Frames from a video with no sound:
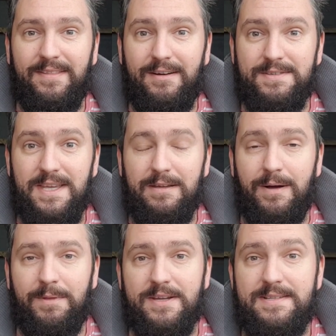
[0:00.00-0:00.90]
that will set you
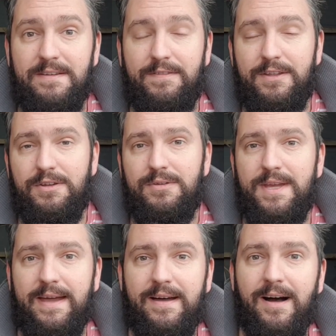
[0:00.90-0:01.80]
up nicely for the new
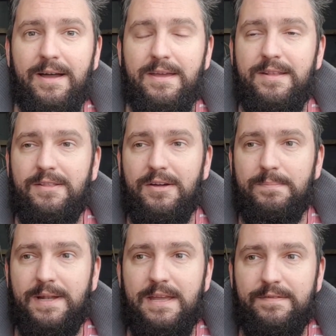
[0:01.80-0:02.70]
year. I
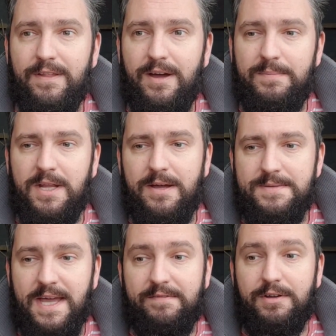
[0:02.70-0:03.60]
don't believe that Urban
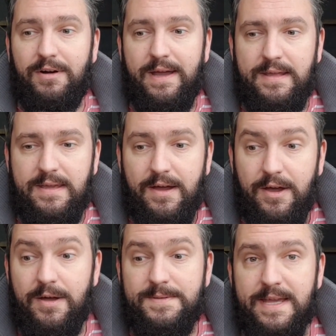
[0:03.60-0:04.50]
Herbs have got any
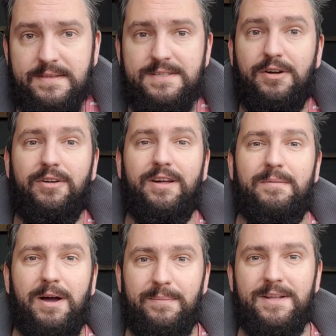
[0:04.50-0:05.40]
herbs in stock at
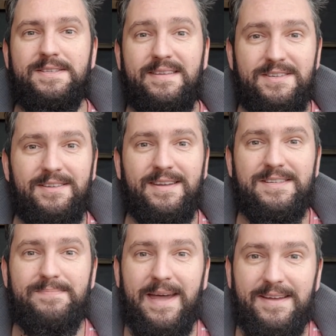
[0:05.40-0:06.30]
the moment, as you'd
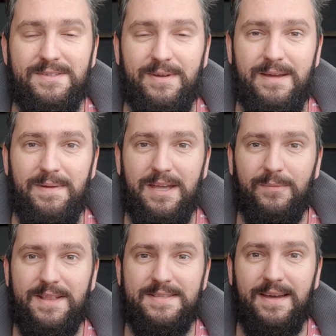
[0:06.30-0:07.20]
expect with it
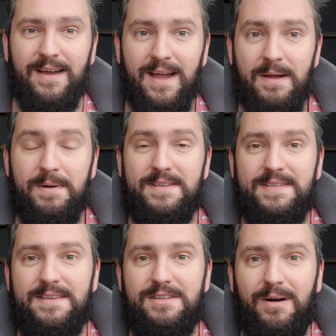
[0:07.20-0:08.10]
being winter, but it
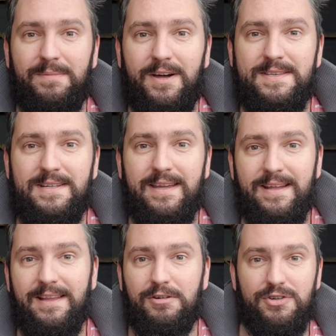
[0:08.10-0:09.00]
sets you up
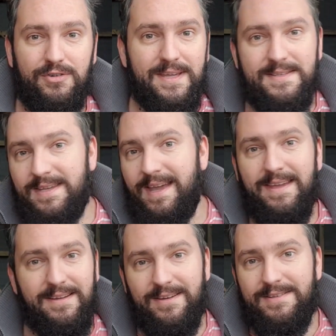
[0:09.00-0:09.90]
nicely, a little treat to
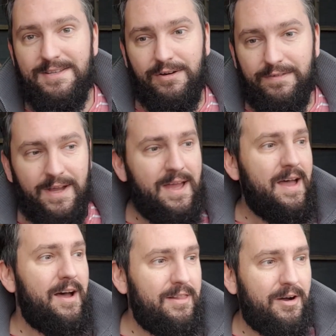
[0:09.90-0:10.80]
get your sort of
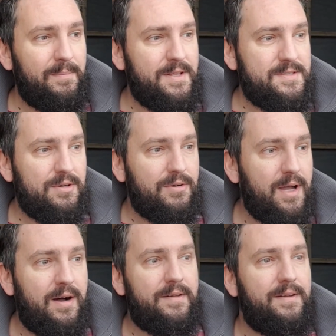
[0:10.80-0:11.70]
allotment or
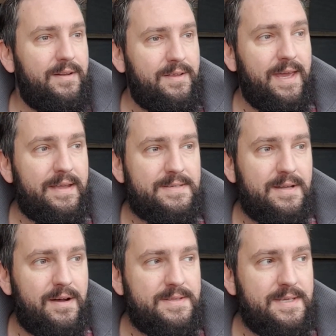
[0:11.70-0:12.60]
garden
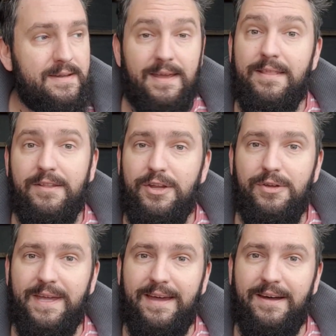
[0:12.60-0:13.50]
kick-started in the
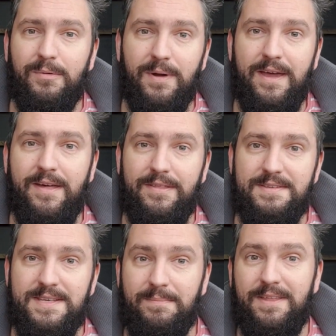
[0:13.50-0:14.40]
new year
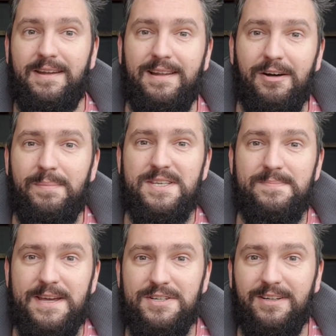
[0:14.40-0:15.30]
with something a little bit
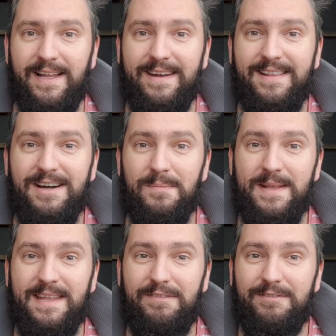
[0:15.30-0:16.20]
special and a little
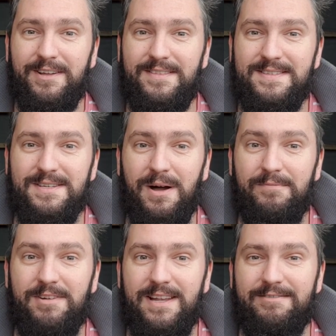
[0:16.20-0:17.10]
bit different. So
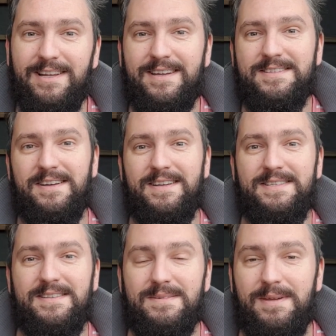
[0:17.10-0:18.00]
I'm really, really
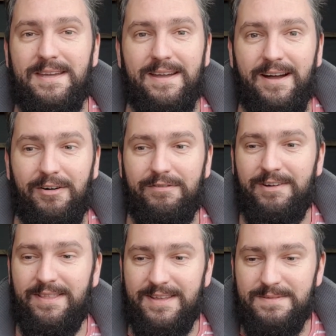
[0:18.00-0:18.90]
excited to be
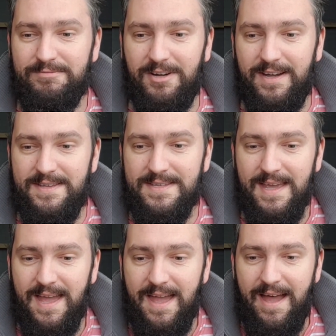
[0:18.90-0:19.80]
offering this prize.
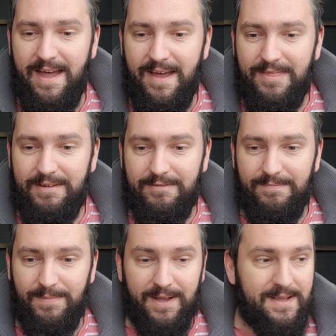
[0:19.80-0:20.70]

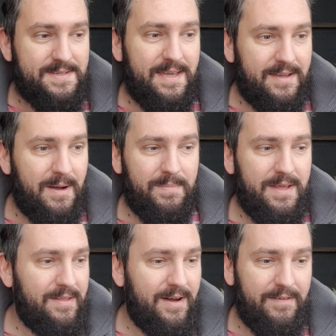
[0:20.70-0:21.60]
They're, like I say, a
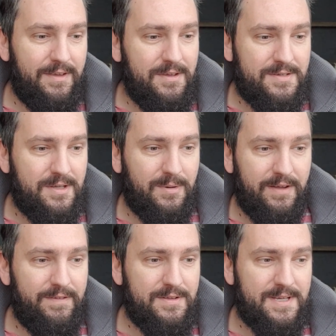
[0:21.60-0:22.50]
company that I've used
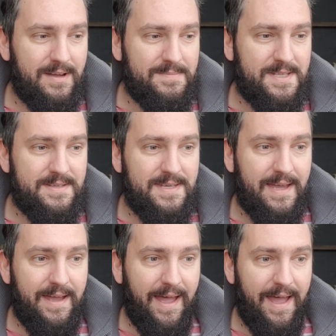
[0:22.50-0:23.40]
quite a few times this
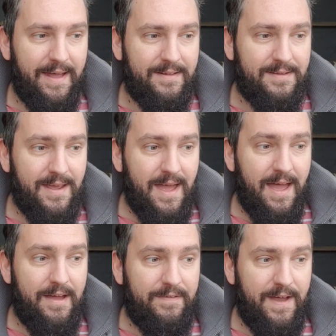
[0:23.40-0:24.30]
year and
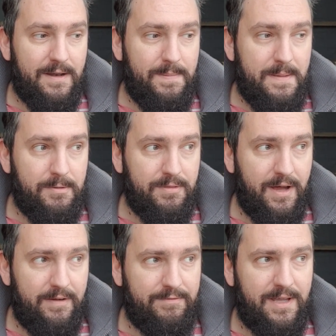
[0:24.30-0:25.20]
have had people
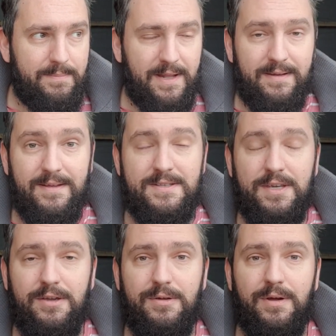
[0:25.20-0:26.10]
that I've recommended it
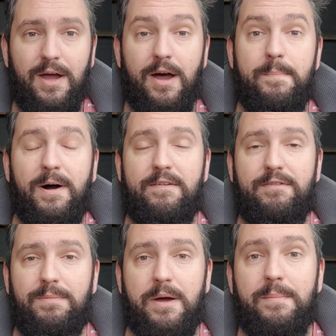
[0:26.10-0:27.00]
to buy
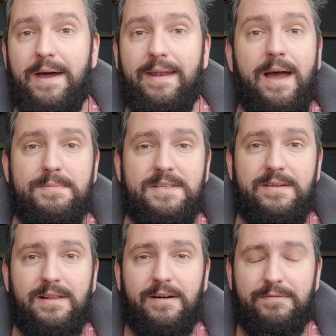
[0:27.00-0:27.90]
from them and
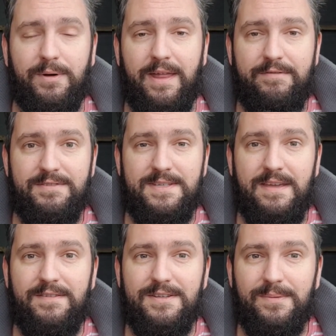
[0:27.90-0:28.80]
absolutely love what they've
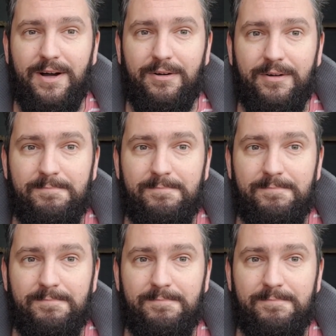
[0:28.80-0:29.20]
received as well.